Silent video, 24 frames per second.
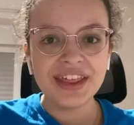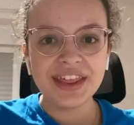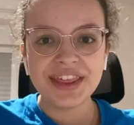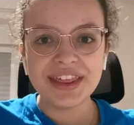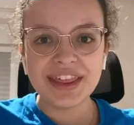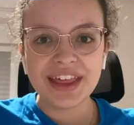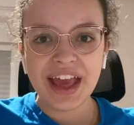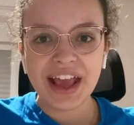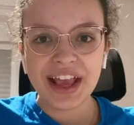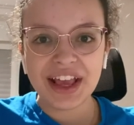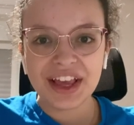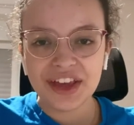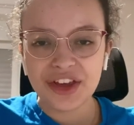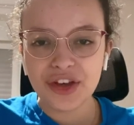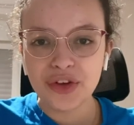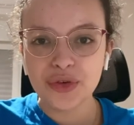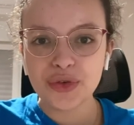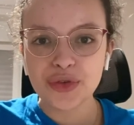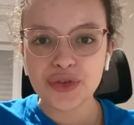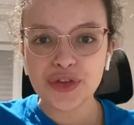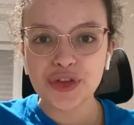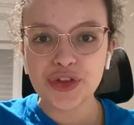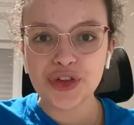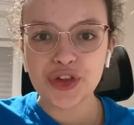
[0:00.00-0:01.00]
Thank you
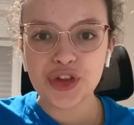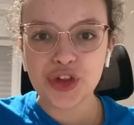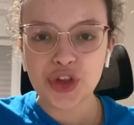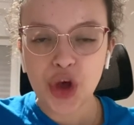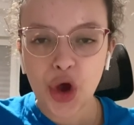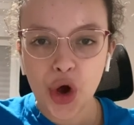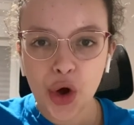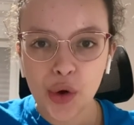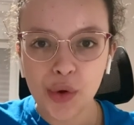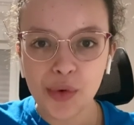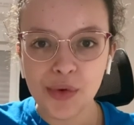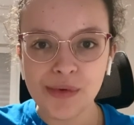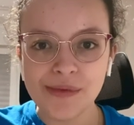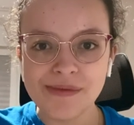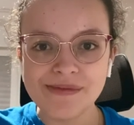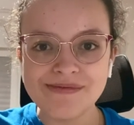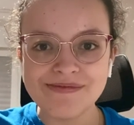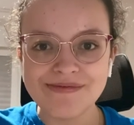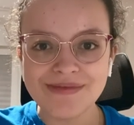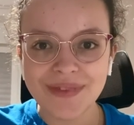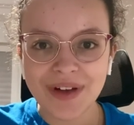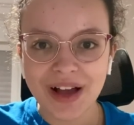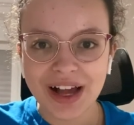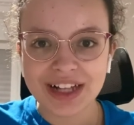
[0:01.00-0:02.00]
so
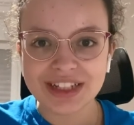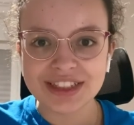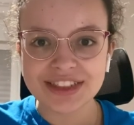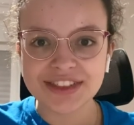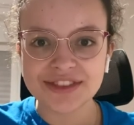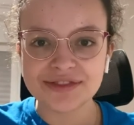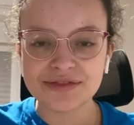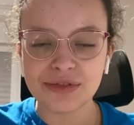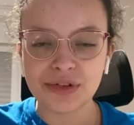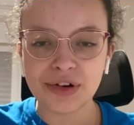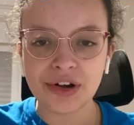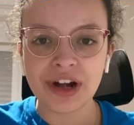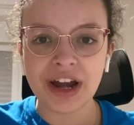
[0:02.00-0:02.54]
much for